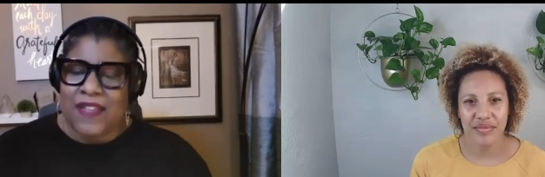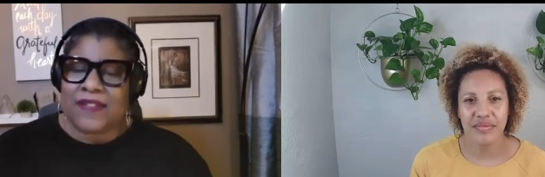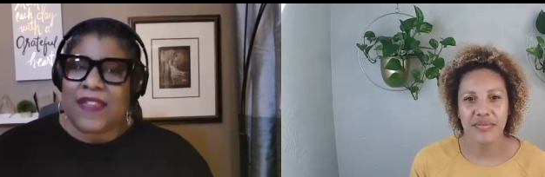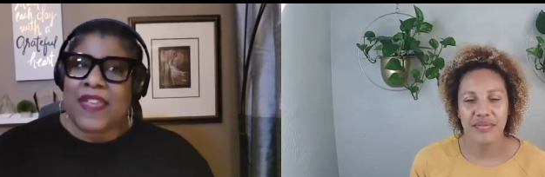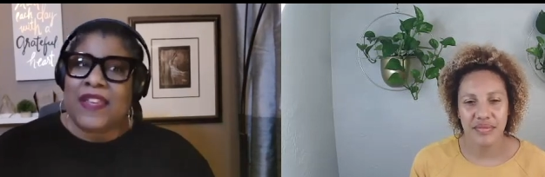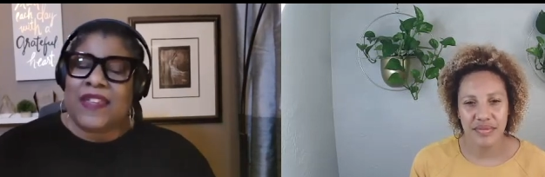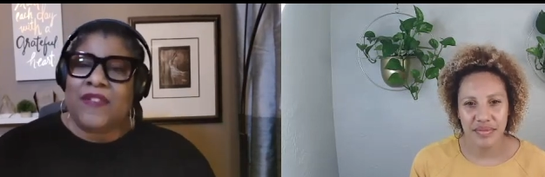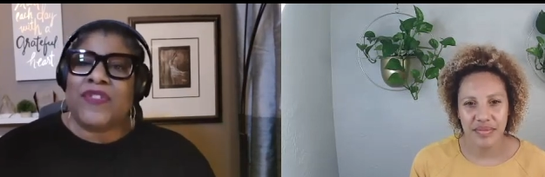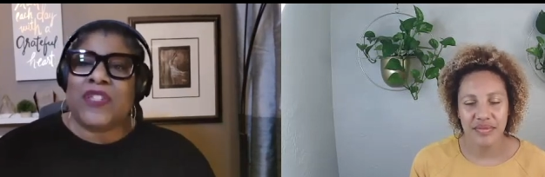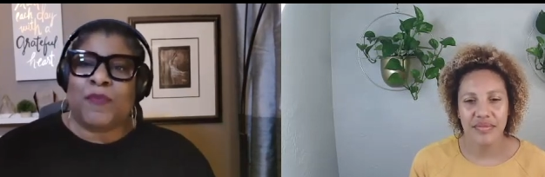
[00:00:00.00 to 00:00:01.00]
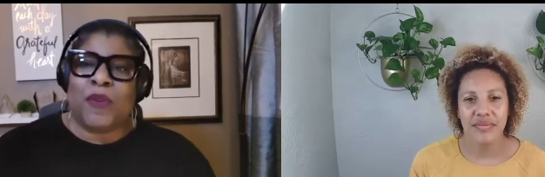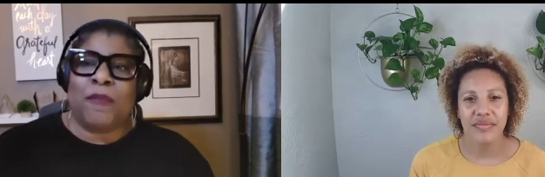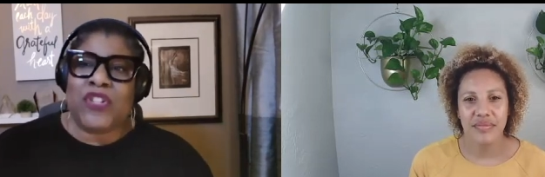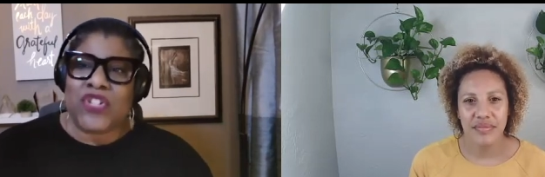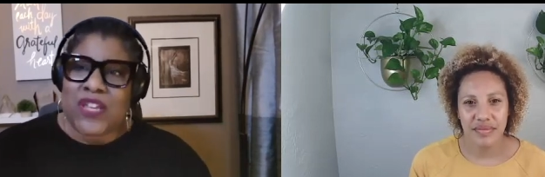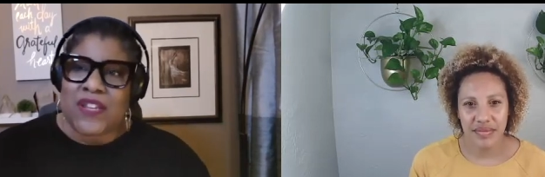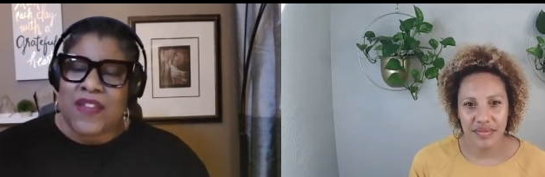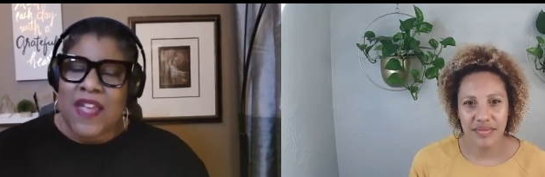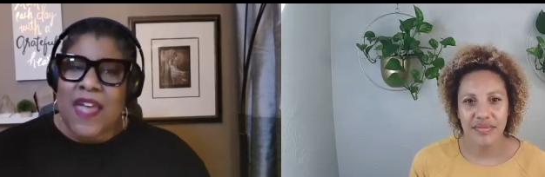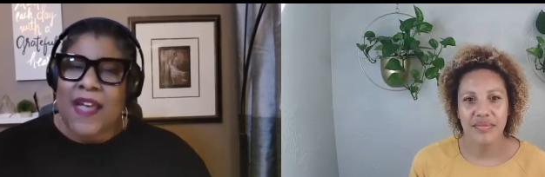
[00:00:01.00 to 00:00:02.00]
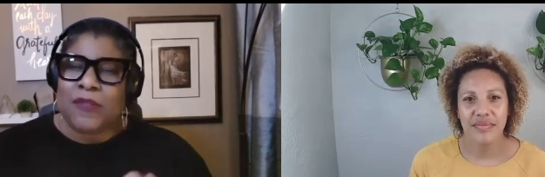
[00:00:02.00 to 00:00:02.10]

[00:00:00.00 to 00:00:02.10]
Speaker 1: It's like it gives us permission as